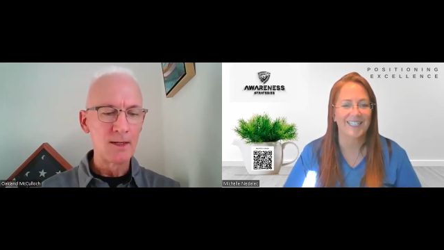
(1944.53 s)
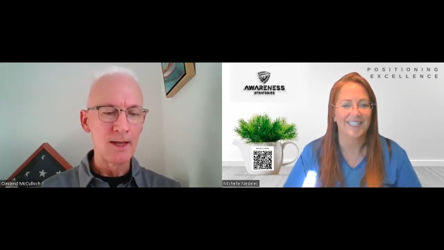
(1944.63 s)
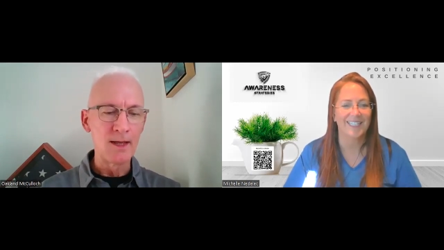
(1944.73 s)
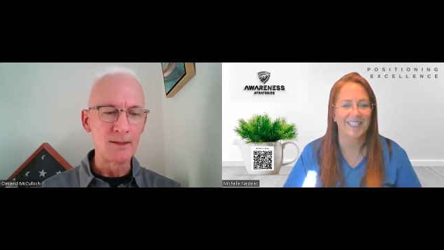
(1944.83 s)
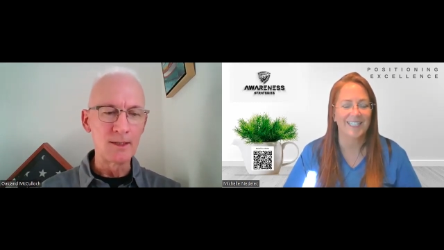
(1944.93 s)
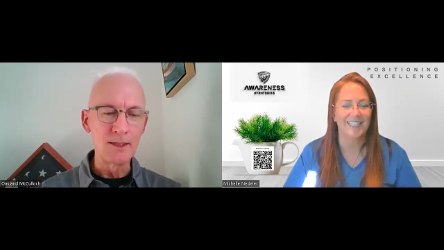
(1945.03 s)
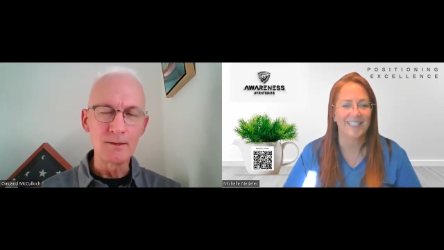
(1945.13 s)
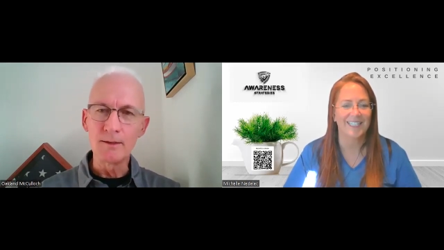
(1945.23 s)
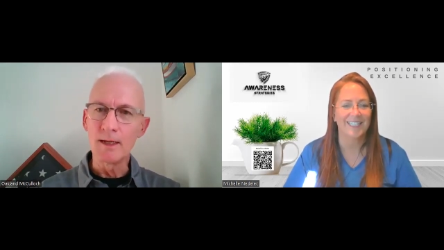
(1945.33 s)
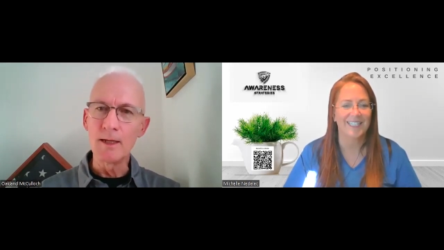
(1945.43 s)
Speaker 1: And
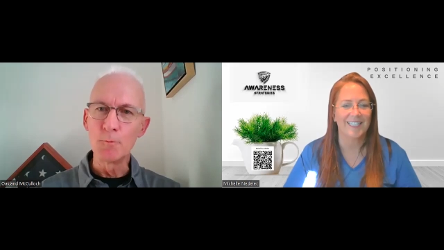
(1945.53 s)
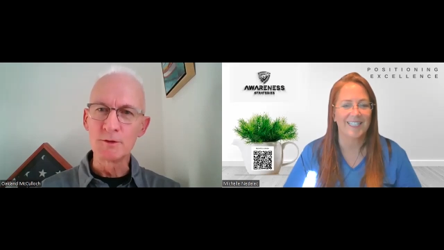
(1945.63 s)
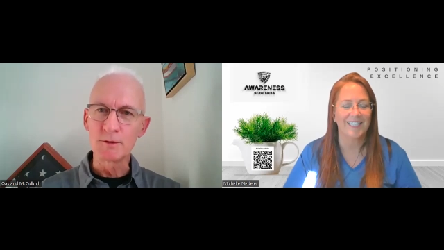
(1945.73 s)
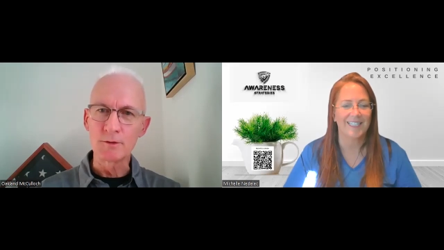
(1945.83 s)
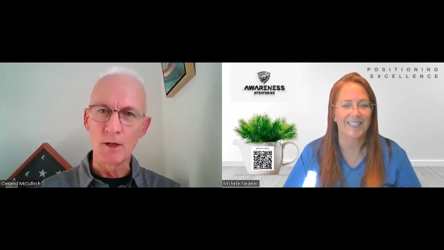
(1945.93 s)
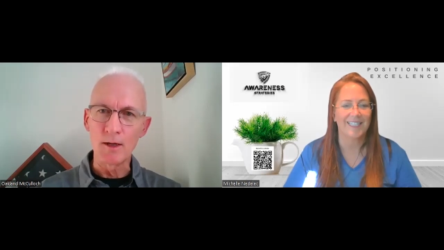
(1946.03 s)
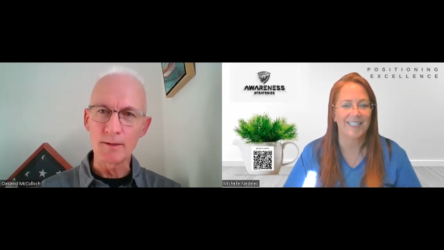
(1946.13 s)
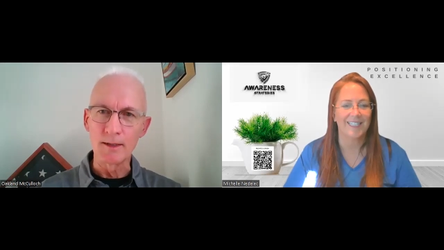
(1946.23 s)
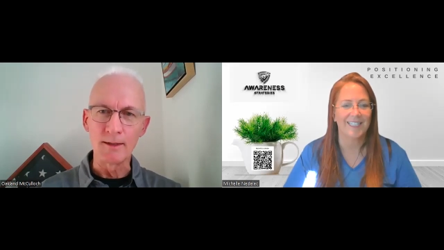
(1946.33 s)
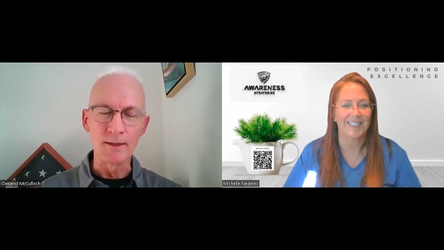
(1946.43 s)
he he was
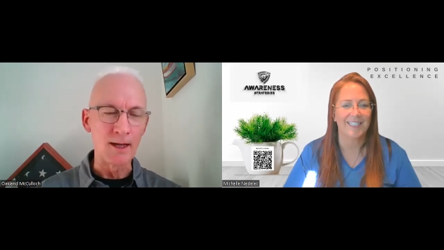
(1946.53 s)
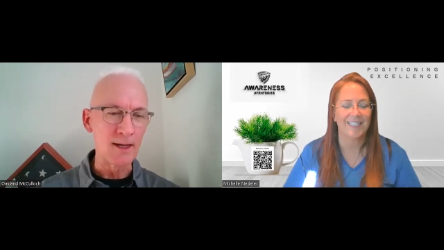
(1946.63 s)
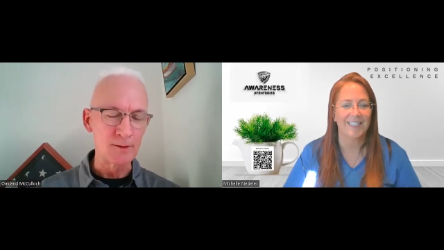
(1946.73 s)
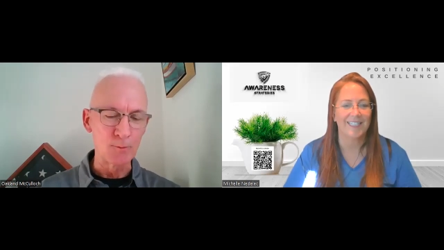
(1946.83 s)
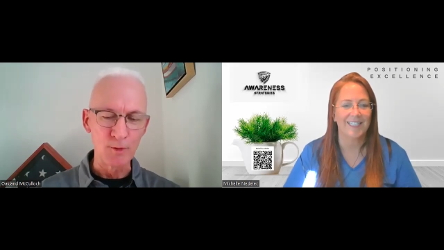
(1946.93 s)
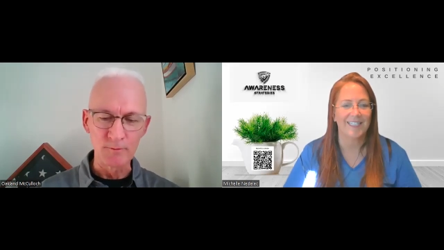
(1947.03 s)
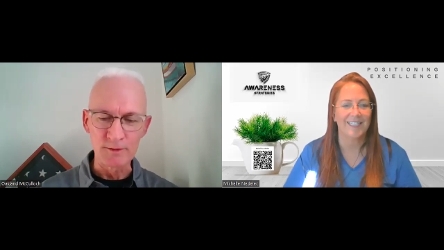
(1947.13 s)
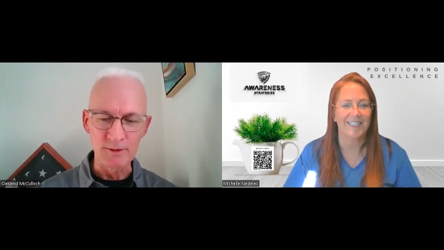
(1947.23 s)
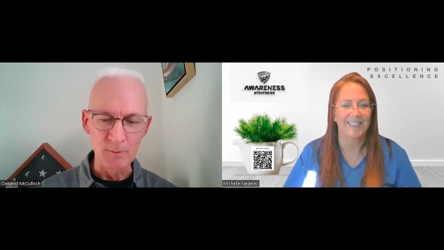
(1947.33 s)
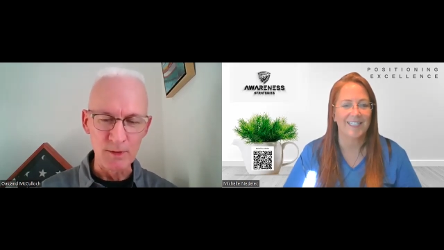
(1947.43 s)
talking, and I had the
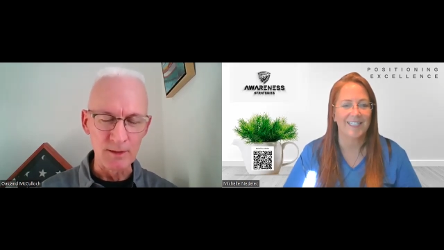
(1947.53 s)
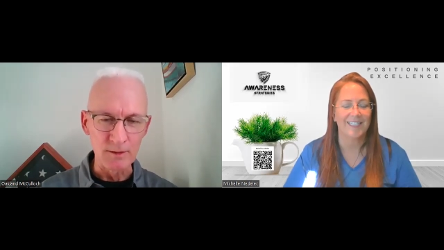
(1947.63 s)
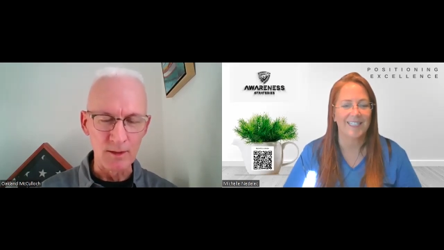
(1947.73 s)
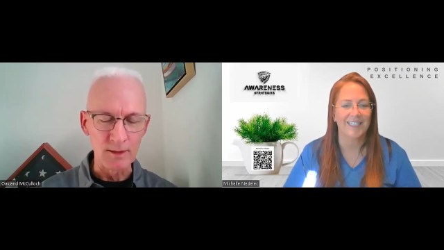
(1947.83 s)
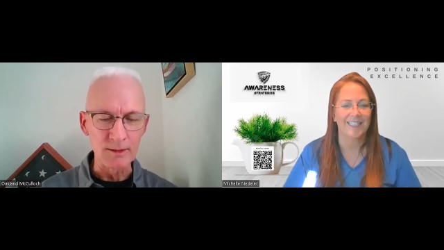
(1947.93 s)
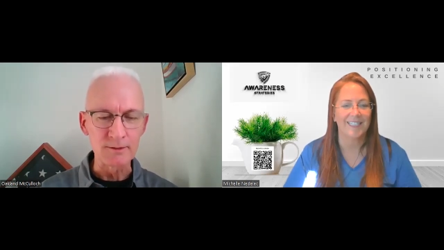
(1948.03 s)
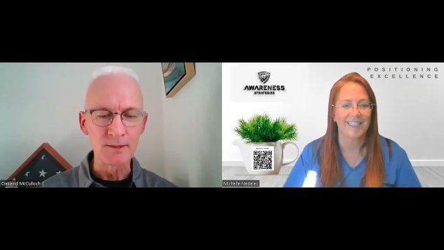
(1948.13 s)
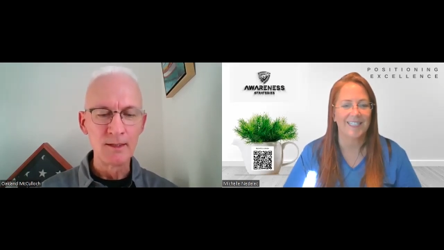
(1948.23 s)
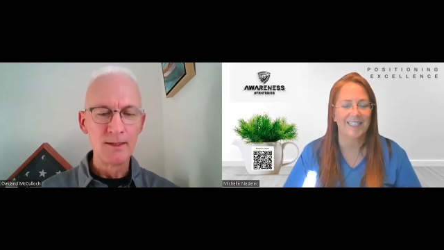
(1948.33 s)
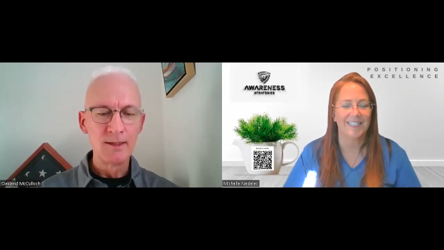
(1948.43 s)
privilege to be in the audience.
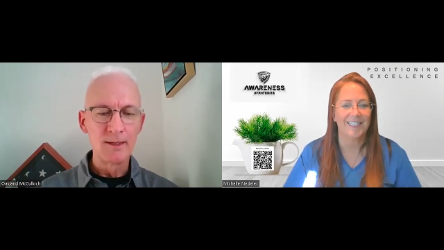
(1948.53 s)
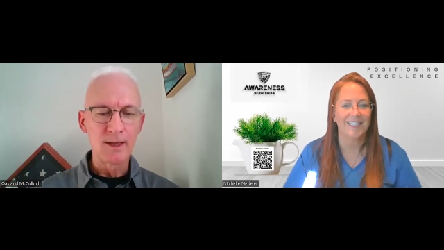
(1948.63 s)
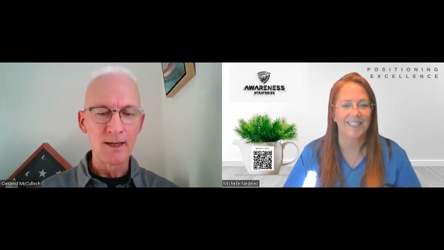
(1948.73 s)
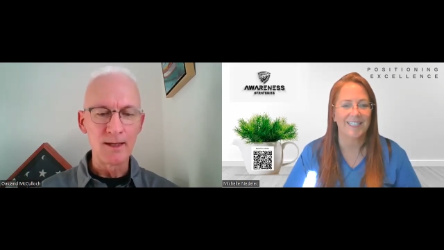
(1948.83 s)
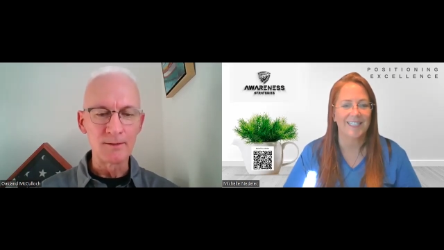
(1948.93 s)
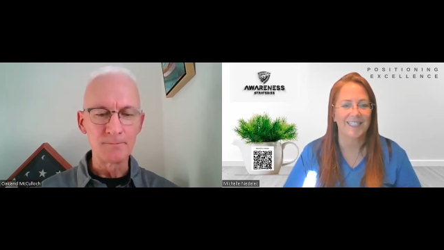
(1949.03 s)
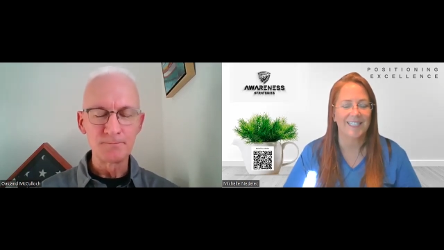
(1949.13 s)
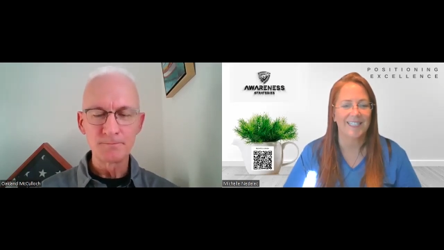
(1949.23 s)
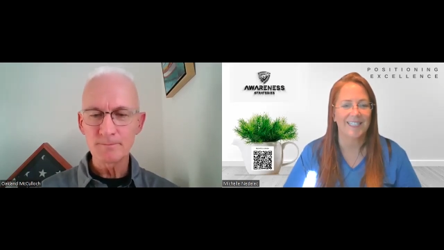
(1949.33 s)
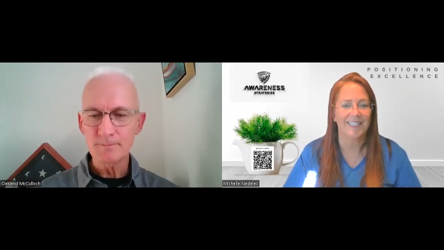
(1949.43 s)
And
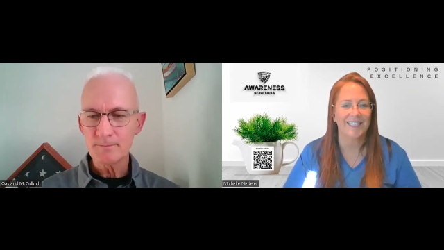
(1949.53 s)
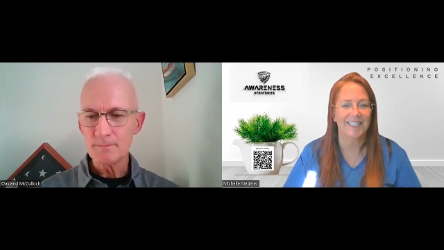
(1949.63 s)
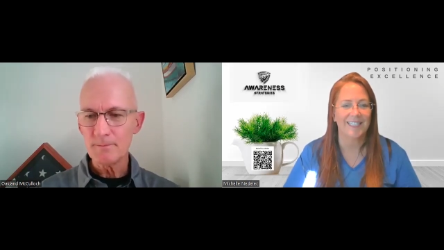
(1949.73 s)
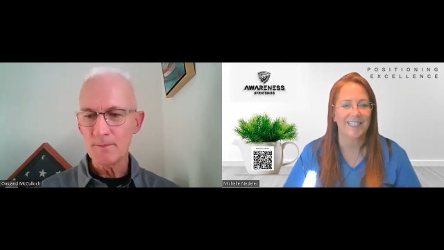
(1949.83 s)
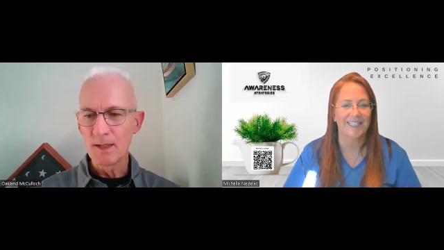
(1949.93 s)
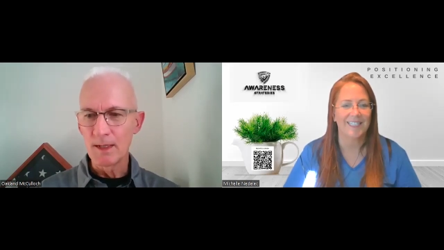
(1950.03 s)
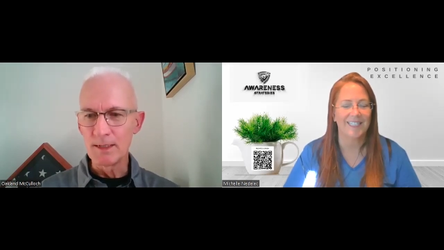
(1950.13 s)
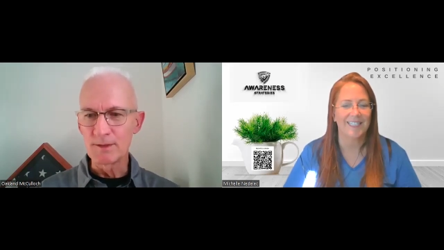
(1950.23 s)
he